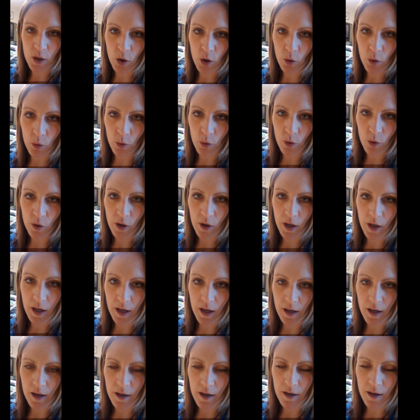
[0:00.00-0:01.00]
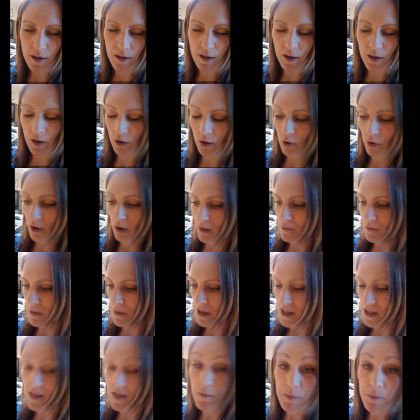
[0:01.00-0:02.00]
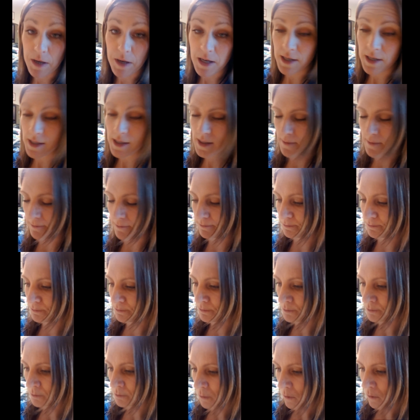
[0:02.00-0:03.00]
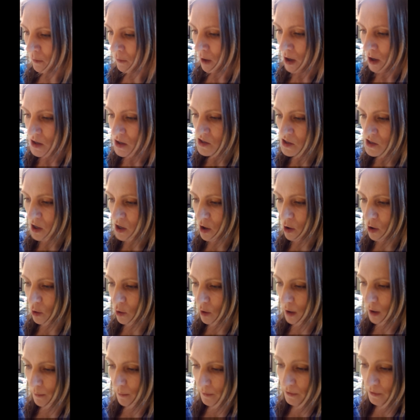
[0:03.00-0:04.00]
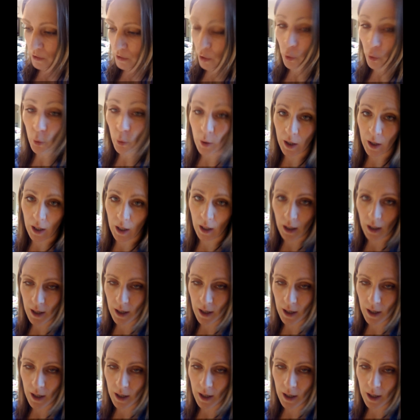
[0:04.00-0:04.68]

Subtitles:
corn, and green beans and peas. So what I'm doing